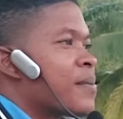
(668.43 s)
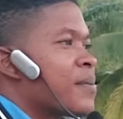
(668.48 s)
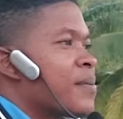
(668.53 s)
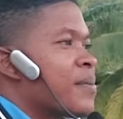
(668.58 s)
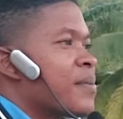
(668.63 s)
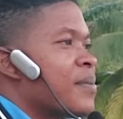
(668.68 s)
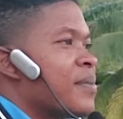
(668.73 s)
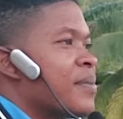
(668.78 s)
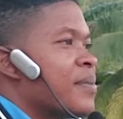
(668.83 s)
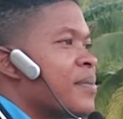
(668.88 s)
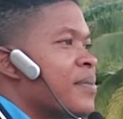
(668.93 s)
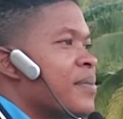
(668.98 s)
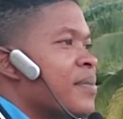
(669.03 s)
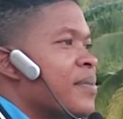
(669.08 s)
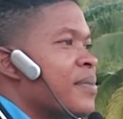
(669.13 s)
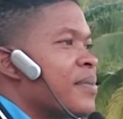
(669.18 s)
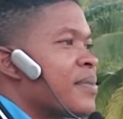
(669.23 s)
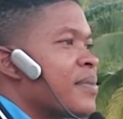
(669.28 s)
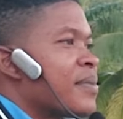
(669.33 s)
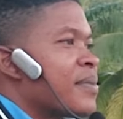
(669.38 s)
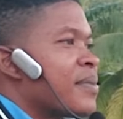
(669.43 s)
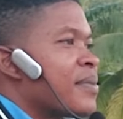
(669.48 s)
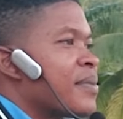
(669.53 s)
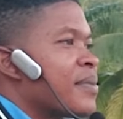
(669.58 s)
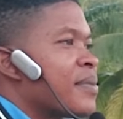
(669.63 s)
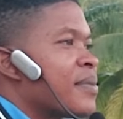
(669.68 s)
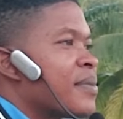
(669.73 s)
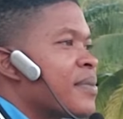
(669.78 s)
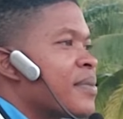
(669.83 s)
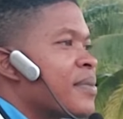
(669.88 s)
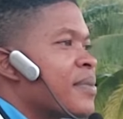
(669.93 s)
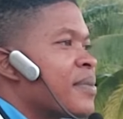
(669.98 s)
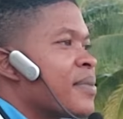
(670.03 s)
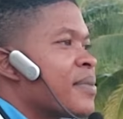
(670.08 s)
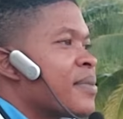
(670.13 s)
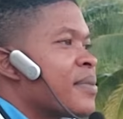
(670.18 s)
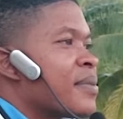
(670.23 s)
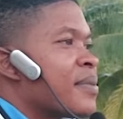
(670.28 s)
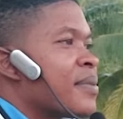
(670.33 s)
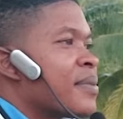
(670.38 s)

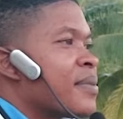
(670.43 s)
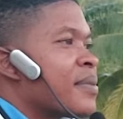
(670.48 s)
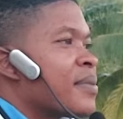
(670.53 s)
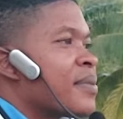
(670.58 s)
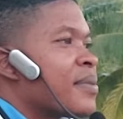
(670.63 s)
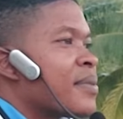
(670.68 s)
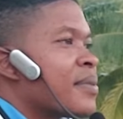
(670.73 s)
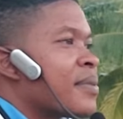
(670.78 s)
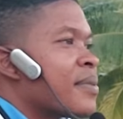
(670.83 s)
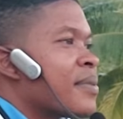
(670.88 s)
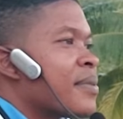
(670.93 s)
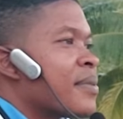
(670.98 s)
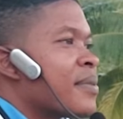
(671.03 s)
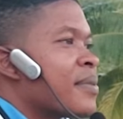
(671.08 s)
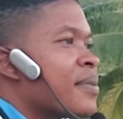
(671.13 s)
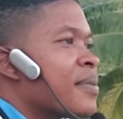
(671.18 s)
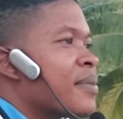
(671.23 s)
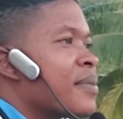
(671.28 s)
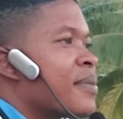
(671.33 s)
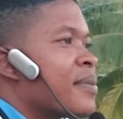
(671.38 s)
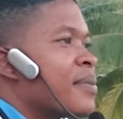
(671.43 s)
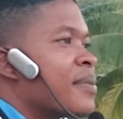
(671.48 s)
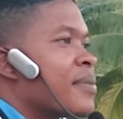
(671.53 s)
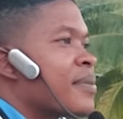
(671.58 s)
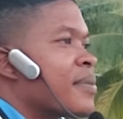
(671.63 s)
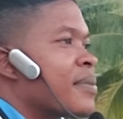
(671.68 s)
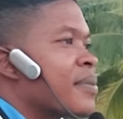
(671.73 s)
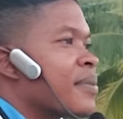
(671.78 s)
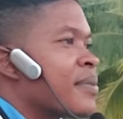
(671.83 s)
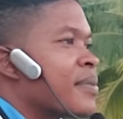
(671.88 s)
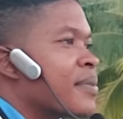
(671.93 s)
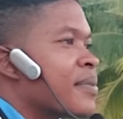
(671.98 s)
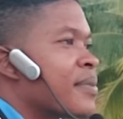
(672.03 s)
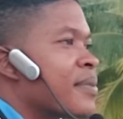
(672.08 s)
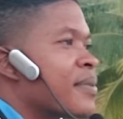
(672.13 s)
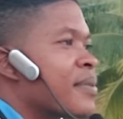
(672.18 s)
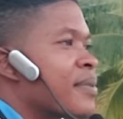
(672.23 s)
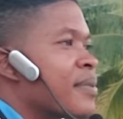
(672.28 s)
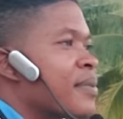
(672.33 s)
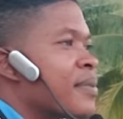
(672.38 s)

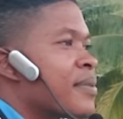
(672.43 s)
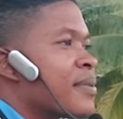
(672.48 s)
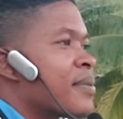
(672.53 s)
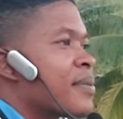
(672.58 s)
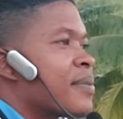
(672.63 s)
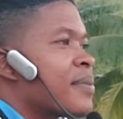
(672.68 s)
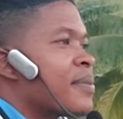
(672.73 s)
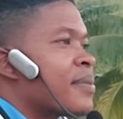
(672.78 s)
No one is speaking in this clip.